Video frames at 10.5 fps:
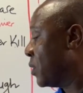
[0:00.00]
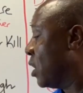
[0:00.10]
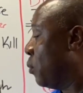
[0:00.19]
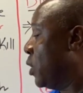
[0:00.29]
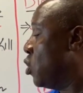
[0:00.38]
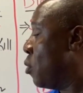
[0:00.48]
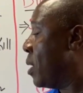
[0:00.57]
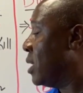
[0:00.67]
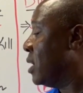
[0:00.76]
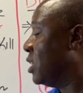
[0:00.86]
we
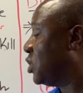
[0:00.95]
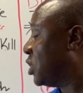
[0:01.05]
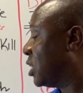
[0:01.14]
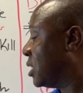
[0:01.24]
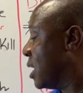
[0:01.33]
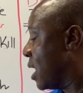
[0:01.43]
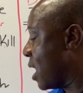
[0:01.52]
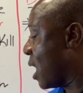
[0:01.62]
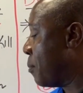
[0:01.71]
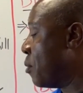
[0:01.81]
normally initiate
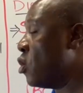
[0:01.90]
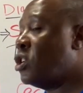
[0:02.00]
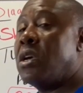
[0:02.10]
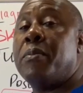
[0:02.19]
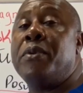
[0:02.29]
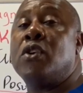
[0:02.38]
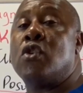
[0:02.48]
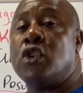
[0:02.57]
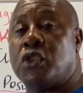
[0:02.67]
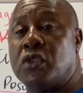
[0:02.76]
airborne
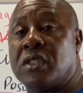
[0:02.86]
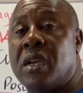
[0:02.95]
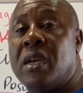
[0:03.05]
precautions.